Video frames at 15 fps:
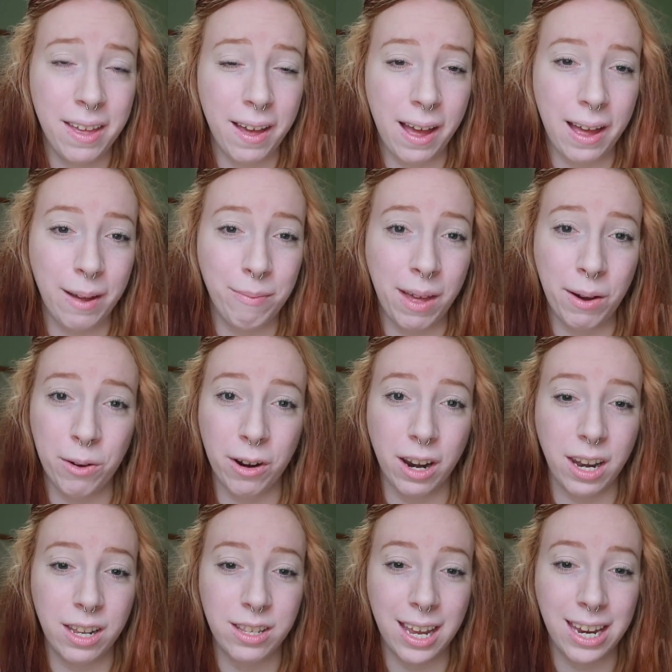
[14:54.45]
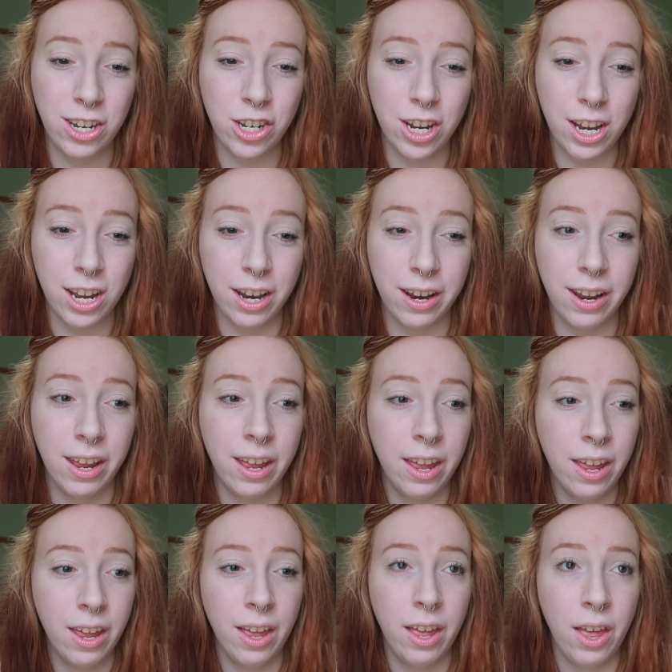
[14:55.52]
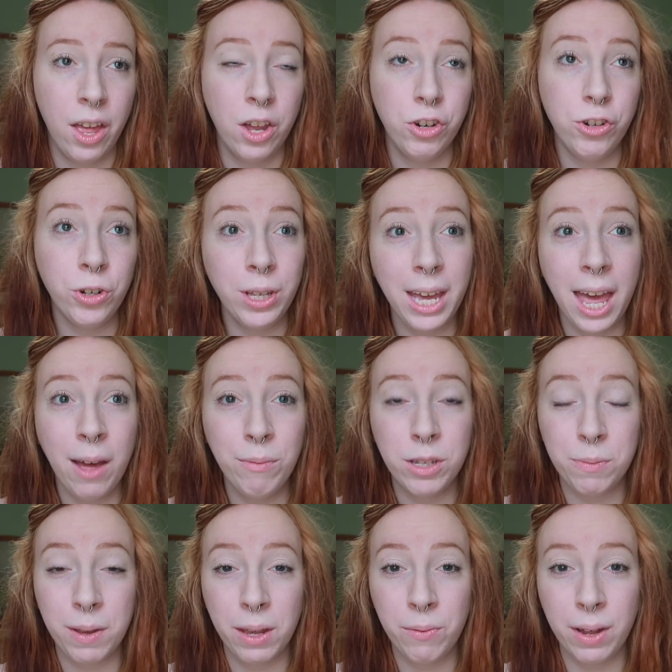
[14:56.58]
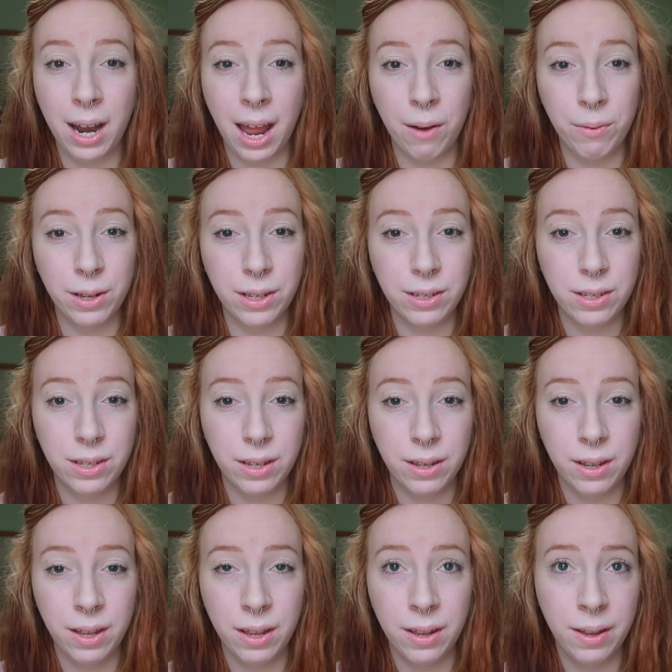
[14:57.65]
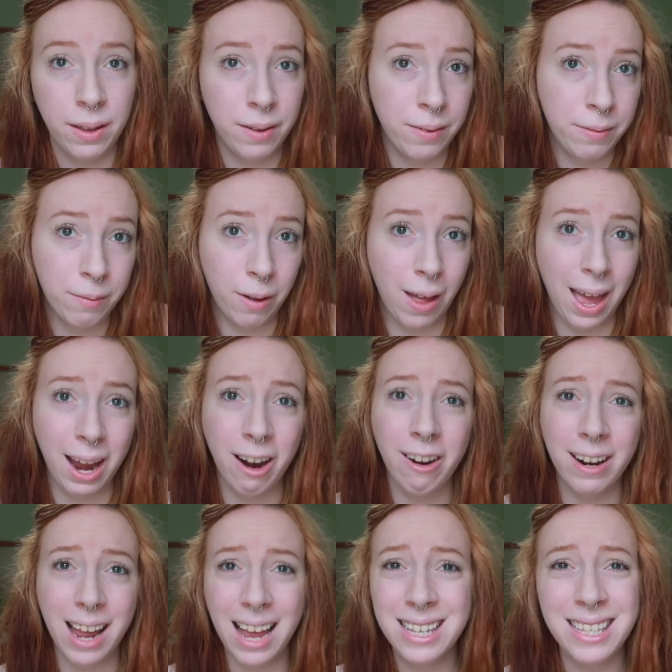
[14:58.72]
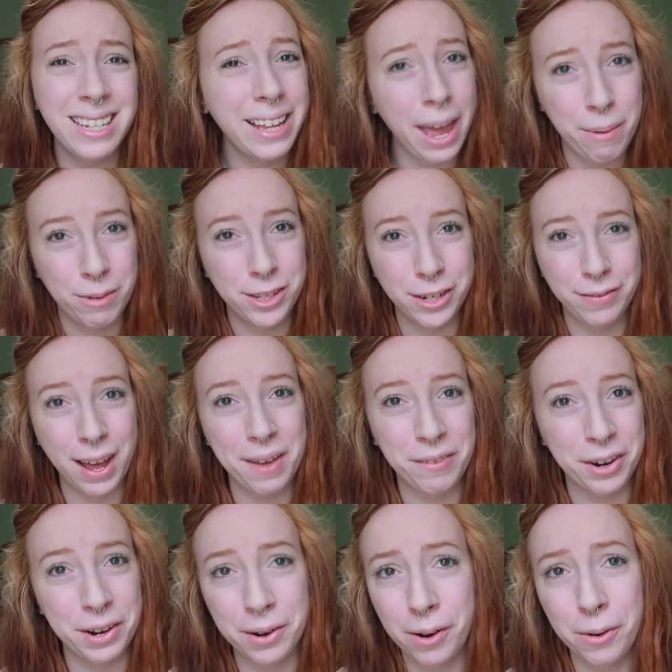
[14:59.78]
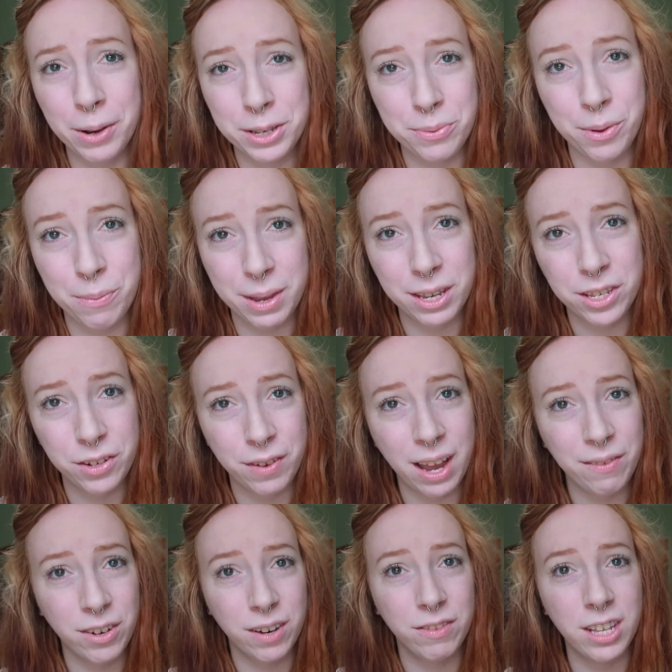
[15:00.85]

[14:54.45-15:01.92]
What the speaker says: That organization truly helped me when I was, well, I still am a survivor and always will be a survivor of